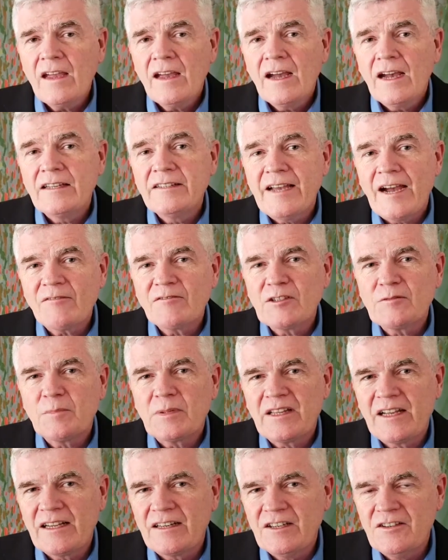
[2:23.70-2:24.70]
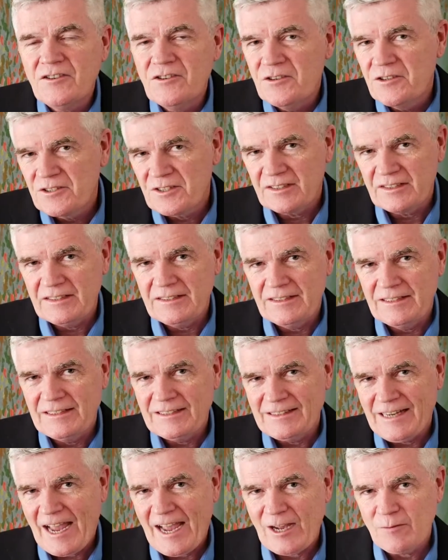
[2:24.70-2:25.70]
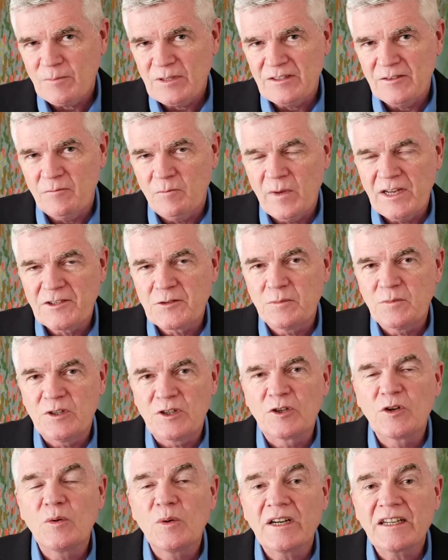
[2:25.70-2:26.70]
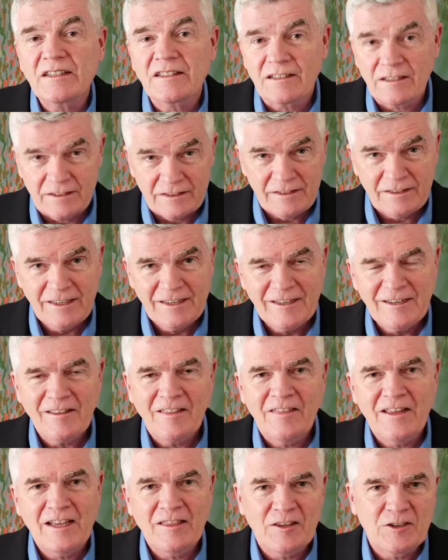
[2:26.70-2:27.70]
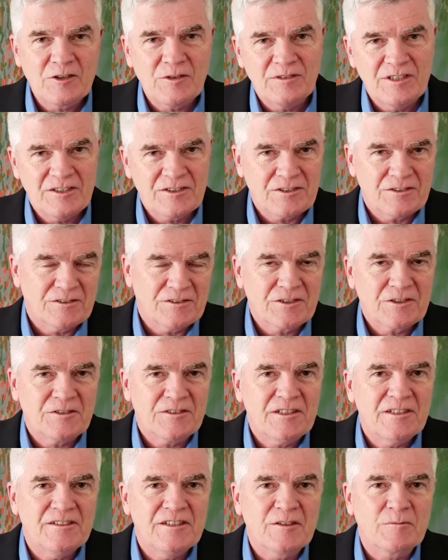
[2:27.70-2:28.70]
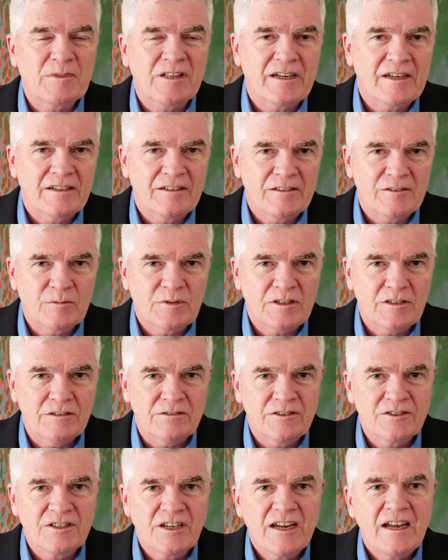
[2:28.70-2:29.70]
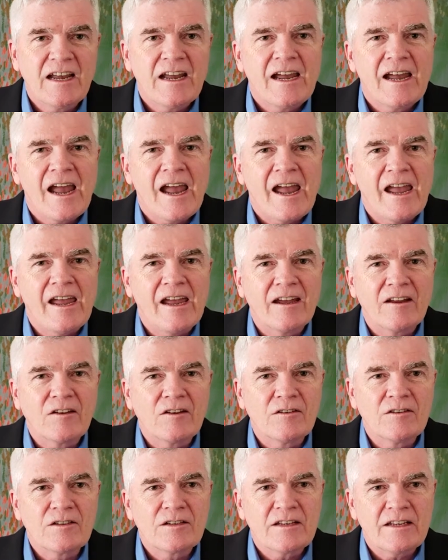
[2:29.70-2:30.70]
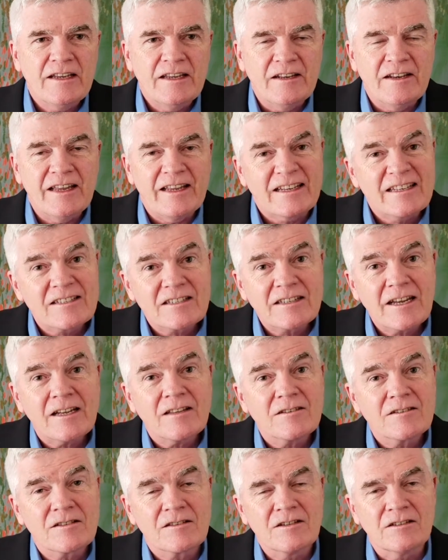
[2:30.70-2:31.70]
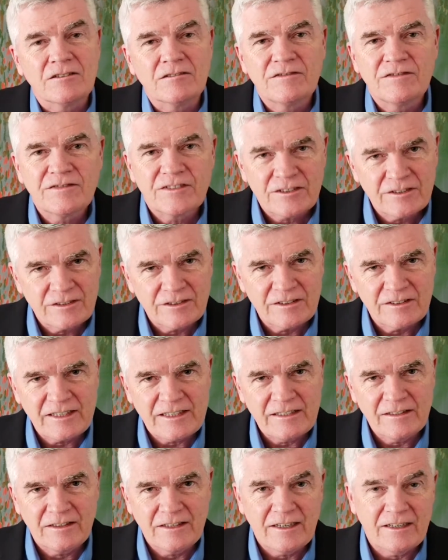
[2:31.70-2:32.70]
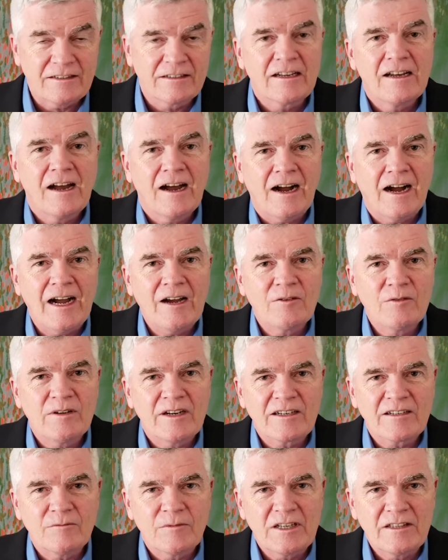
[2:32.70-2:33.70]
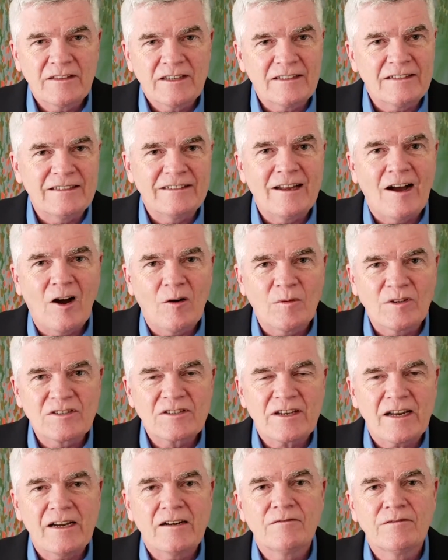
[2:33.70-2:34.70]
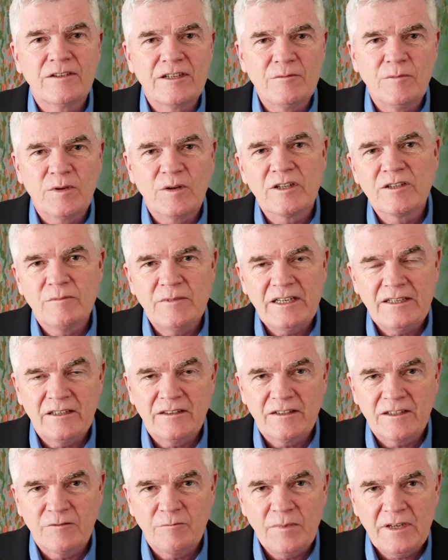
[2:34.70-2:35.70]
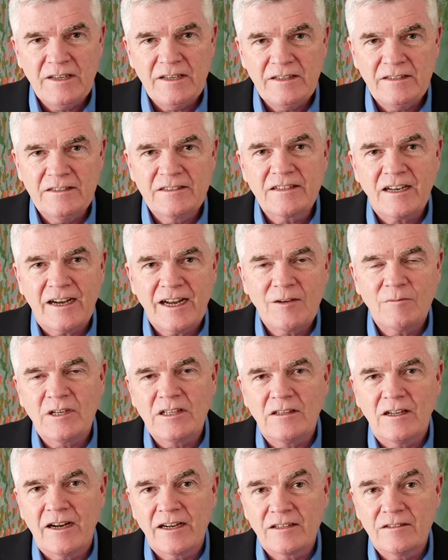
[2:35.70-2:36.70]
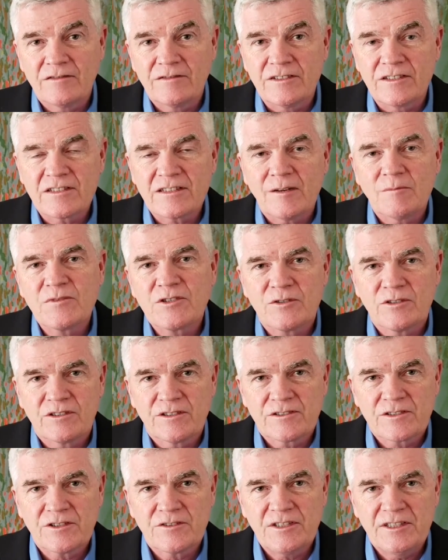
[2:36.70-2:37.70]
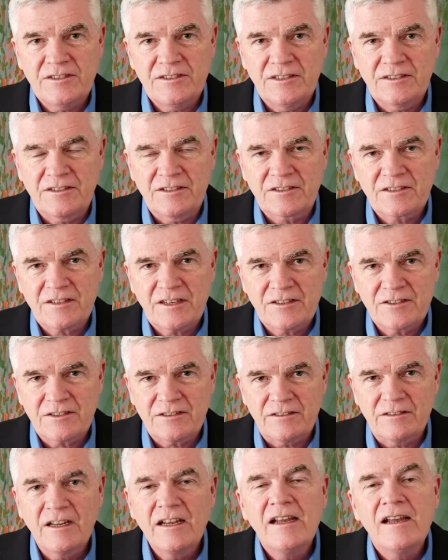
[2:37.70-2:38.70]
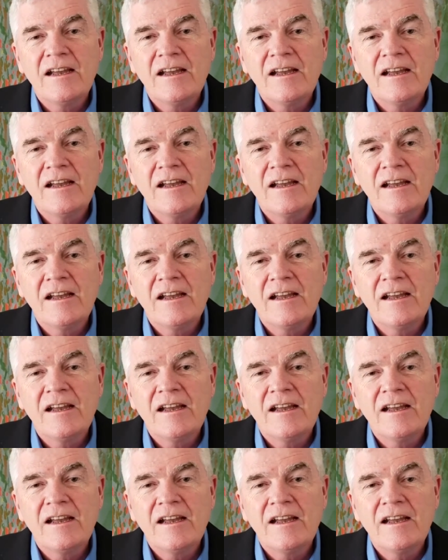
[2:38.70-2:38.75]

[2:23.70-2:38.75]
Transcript: Adaptive planning usually can happen much more quickly than the traditional strategic planning approach. And it extends, though, further in that I would recommend that in almost every board meeting there be time allotted for some sort of strategic discussion.